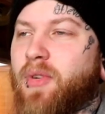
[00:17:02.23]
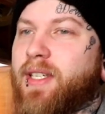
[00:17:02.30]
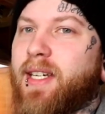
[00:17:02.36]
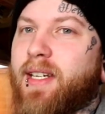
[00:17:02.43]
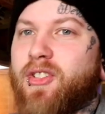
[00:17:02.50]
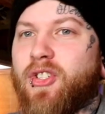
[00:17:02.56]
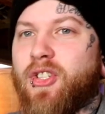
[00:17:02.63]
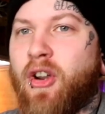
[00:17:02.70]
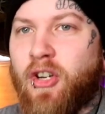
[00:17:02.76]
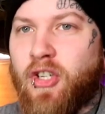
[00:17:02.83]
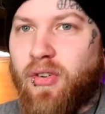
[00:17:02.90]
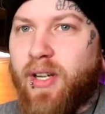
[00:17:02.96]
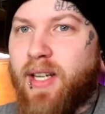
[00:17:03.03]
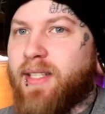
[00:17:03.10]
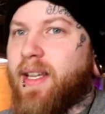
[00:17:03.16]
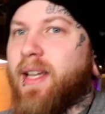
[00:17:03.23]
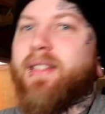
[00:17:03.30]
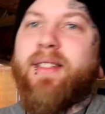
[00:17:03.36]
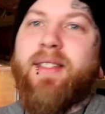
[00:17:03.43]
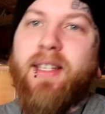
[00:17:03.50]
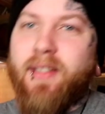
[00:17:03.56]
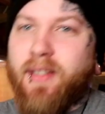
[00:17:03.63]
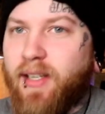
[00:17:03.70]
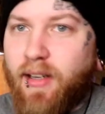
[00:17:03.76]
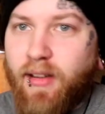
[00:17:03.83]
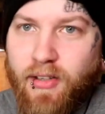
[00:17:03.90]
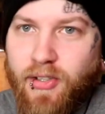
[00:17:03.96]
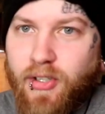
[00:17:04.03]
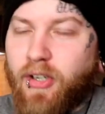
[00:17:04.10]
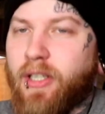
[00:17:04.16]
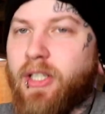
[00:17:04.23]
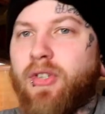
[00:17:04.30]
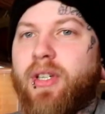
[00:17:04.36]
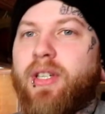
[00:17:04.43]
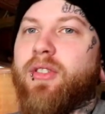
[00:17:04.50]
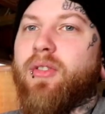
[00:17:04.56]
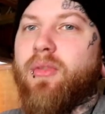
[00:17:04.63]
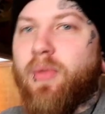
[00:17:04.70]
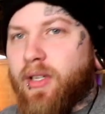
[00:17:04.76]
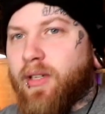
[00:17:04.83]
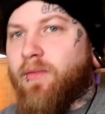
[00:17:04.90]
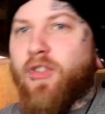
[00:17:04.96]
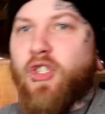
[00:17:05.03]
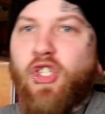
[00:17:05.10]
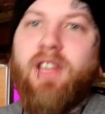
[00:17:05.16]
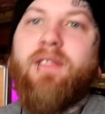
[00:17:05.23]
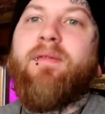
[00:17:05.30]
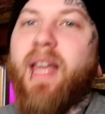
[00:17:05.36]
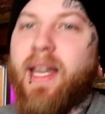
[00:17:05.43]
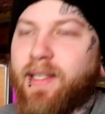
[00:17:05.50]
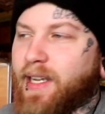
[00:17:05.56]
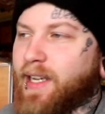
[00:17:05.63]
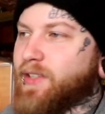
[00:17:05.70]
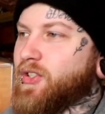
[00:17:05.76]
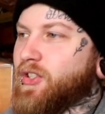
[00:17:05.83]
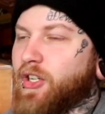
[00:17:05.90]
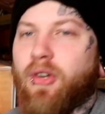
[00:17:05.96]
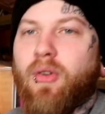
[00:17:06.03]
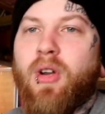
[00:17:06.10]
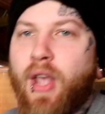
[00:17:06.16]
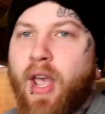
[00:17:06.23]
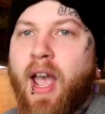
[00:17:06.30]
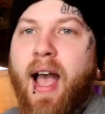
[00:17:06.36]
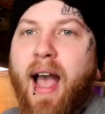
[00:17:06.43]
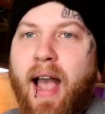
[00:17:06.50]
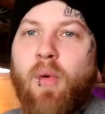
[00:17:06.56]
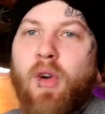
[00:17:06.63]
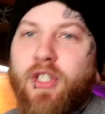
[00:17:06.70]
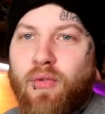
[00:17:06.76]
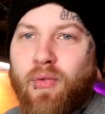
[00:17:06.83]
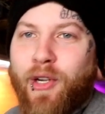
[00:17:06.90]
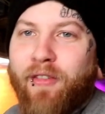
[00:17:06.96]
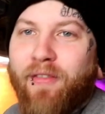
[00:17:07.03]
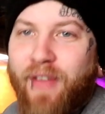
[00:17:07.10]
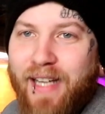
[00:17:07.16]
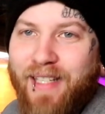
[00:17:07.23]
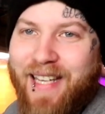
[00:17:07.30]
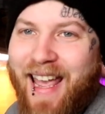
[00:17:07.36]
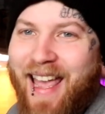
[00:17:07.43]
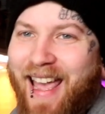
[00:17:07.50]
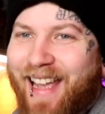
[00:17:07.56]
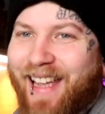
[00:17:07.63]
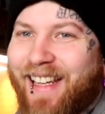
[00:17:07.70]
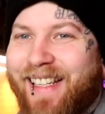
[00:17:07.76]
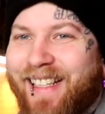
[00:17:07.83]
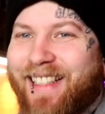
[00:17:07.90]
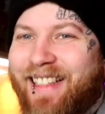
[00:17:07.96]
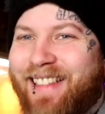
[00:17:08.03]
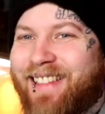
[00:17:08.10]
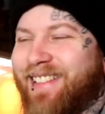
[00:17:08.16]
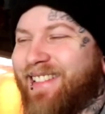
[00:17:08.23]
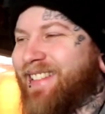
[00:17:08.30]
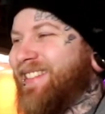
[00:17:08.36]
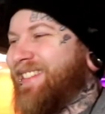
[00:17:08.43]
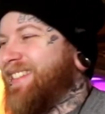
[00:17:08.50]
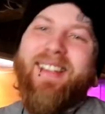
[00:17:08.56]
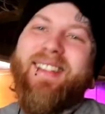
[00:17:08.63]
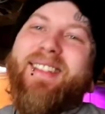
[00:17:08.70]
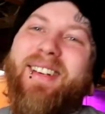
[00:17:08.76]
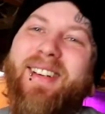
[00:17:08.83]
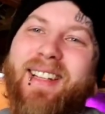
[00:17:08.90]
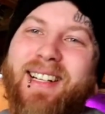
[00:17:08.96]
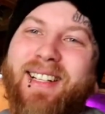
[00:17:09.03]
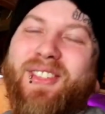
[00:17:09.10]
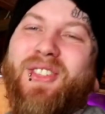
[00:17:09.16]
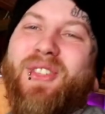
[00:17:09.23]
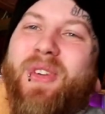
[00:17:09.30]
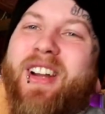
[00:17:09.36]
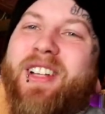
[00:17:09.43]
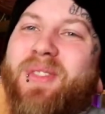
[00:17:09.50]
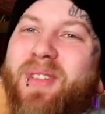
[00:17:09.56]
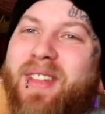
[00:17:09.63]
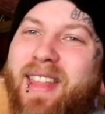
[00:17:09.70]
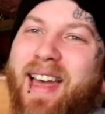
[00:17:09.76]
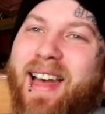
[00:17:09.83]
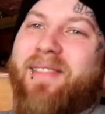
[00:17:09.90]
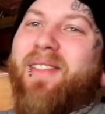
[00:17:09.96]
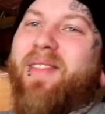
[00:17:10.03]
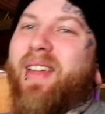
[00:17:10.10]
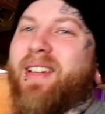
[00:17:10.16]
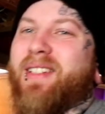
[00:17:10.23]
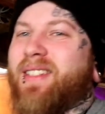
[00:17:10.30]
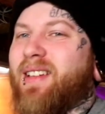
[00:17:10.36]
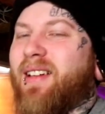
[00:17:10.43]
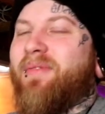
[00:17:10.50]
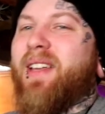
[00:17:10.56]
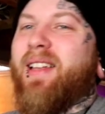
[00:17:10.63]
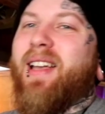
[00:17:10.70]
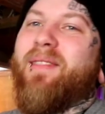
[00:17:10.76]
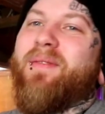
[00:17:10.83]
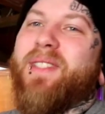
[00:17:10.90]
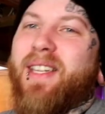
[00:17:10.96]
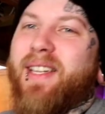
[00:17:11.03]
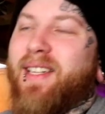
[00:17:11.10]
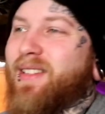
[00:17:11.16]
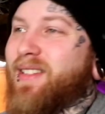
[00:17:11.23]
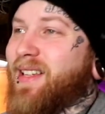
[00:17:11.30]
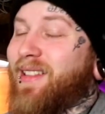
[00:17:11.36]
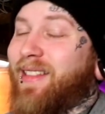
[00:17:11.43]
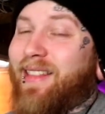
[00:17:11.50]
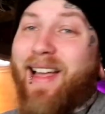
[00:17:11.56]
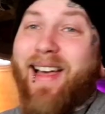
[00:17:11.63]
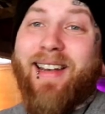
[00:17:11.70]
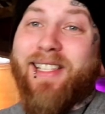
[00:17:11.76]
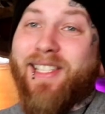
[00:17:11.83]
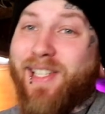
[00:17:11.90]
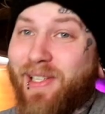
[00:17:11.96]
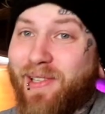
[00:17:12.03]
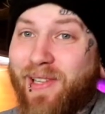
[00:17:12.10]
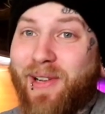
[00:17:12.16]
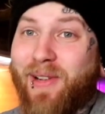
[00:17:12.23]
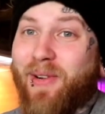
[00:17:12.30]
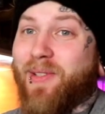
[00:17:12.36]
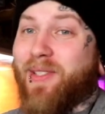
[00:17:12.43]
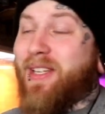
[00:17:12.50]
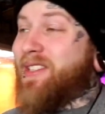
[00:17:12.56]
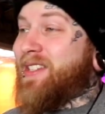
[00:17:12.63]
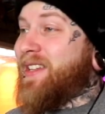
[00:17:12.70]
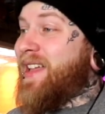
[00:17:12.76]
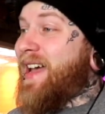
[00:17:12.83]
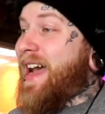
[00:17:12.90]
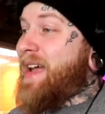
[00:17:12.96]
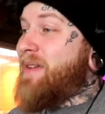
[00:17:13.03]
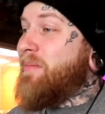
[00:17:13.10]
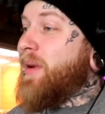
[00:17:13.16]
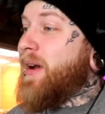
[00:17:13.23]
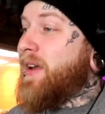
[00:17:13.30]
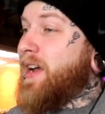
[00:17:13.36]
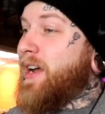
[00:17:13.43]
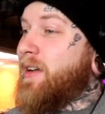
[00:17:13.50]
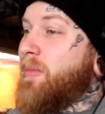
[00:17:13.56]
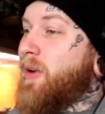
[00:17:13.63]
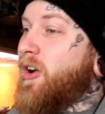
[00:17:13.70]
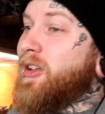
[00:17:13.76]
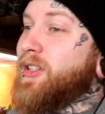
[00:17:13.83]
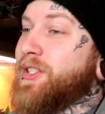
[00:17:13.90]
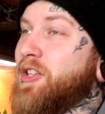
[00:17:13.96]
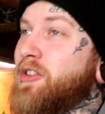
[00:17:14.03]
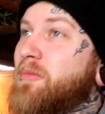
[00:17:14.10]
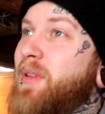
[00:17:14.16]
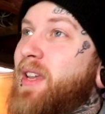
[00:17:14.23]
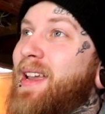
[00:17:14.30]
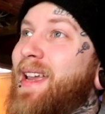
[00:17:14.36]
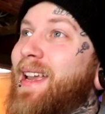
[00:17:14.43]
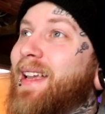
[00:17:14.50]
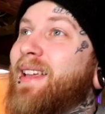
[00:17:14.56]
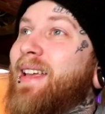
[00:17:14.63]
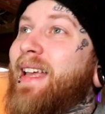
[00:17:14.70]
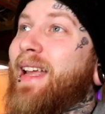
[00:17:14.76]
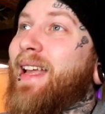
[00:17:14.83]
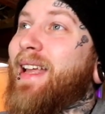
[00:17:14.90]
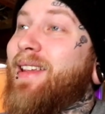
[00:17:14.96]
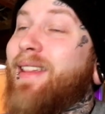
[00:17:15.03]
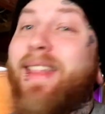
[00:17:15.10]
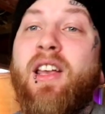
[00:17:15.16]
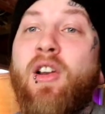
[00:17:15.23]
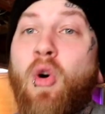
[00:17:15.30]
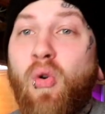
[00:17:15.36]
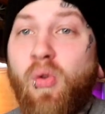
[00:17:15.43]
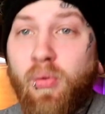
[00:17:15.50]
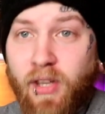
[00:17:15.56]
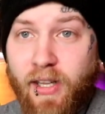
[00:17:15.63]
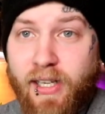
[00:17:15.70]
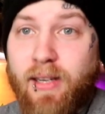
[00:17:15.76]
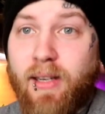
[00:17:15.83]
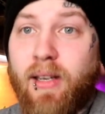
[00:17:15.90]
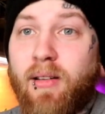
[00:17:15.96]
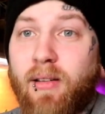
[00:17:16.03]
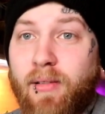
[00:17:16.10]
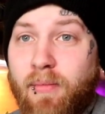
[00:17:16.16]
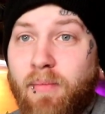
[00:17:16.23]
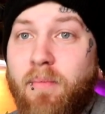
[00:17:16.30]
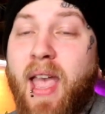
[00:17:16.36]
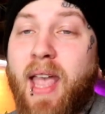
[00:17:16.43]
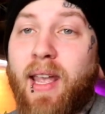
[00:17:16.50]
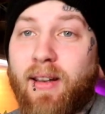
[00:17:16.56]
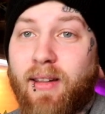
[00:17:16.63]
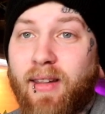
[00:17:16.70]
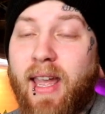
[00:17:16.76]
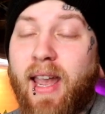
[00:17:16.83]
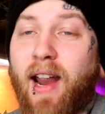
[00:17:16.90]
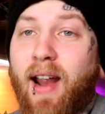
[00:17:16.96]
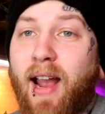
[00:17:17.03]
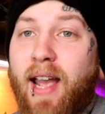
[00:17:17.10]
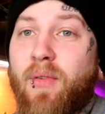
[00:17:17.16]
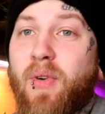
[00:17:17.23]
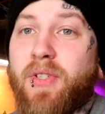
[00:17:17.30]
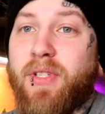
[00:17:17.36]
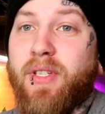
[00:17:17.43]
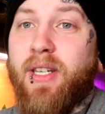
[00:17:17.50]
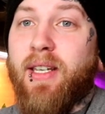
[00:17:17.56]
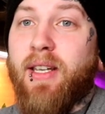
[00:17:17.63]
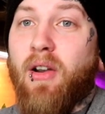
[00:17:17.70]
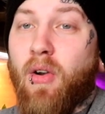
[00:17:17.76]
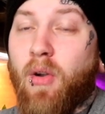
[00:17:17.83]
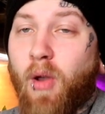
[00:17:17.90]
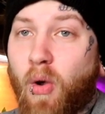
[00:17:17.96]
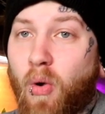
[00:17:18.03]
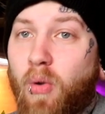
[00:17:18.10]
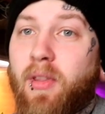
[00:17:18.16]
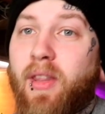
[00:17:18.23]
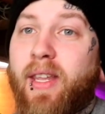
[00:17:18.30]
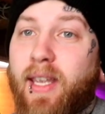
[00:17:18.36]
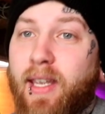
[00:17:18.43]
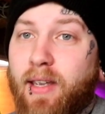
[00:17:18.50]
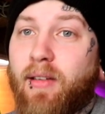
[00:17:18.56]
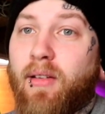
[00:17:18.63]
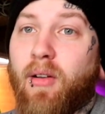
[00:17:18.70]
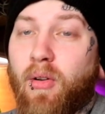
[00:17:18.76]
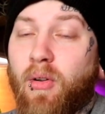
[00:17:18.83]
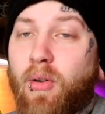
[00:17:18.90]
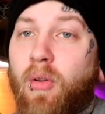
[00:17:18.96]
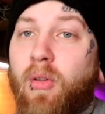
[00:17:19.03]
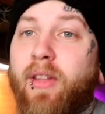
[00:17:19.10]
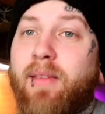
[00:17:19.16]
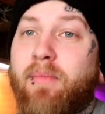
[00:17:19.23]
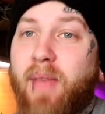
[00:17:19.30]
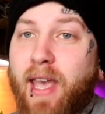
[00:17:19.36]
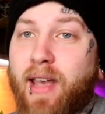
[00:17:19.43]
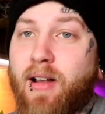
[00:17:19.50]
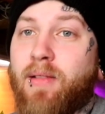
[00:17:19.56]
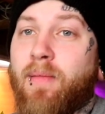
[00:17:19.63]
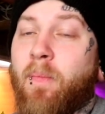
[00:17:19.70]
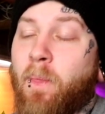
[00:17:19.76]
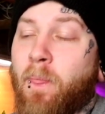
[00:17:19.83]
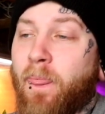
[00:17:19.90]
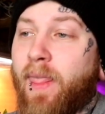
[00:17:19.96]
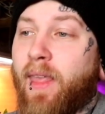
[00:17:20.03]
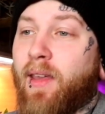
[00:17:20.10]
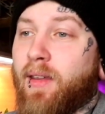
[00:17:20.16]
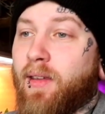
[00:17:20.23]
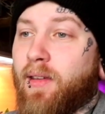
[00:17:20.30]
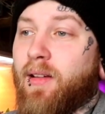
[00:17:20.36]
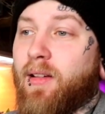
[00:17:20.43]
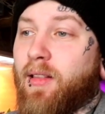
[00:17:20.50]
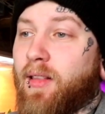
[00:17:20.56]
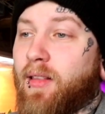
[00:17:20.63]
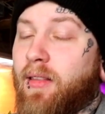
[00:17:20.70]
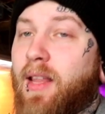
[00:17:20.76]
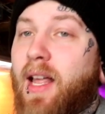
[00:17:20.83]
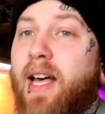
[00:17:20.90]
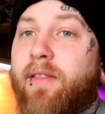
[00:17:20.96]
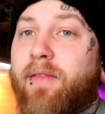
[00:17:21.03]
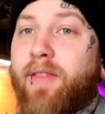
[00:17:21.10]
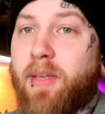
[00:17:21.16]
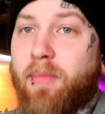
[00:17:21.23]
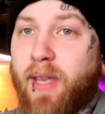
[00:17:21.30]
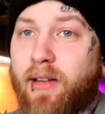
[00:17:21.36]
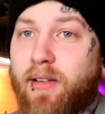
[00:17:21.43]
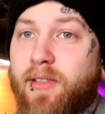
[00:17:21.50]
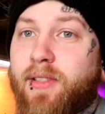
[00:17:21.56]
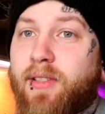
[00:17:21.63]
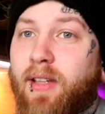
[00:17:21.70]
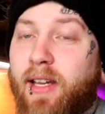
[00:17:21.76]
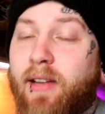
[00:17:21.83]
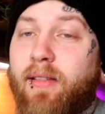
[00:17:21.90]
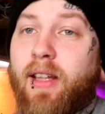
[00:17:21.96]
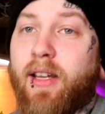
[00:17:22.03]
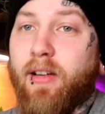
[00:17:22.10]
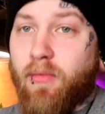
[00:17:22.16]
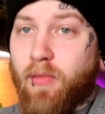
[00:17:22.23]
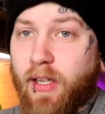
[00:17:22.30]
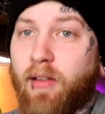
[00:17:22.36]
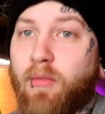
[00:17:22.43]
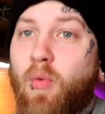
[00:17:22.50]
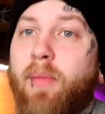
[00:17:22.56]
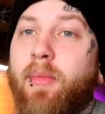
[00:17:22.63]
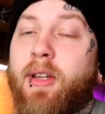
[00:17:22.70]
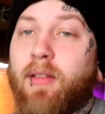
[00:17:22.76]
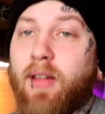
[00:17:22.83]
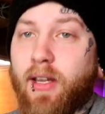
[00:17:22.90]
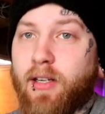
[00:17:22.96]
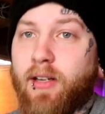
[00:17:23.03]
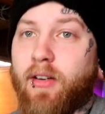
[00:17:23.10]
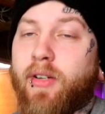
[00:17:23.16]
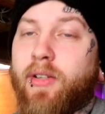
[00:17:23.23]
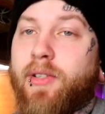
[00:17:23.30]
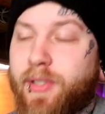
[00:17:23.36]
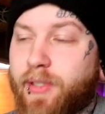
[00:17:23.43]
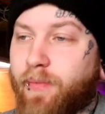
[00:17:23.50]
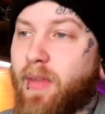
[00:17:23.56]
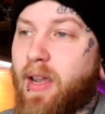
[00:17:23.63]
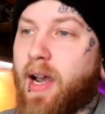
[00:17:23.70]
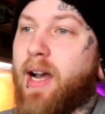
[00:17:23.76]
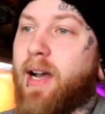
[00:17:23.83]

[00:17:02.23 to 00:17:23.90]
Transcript: We did surgeries. I assisted in the surgeries doing the shit vet techs do. I was a real vet tech. Really, is there a lot of stress with that, with, like, stuff that comes in? There's a lot of shit that goes into that. But also being the only man there. I was the only male. A lot of females, a lot of women, a lot of girls.